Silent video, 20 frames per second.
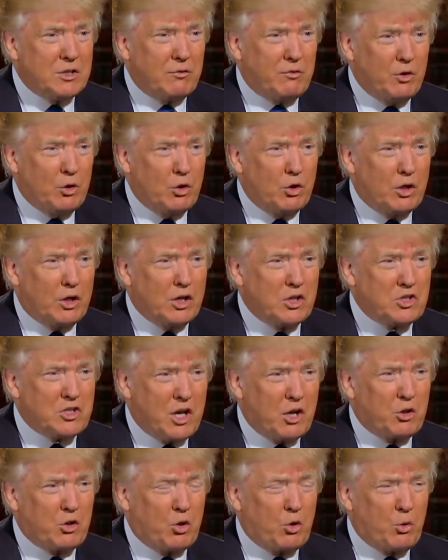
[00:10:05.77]
If you look at
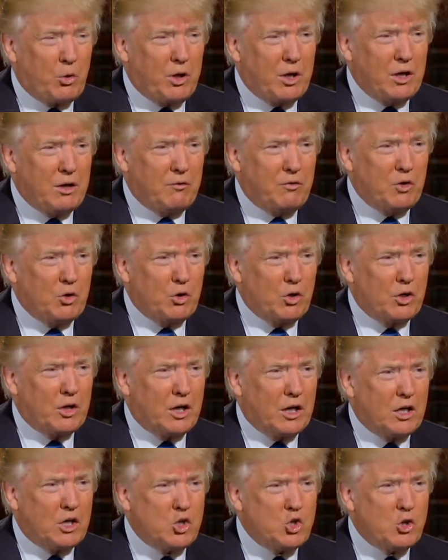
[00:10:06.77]
South Korea, if you look
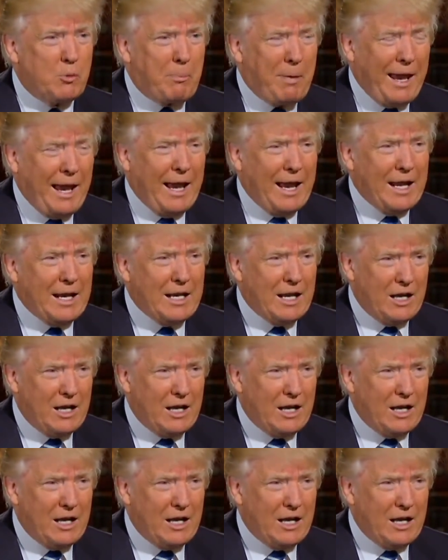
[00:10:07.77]
at Japan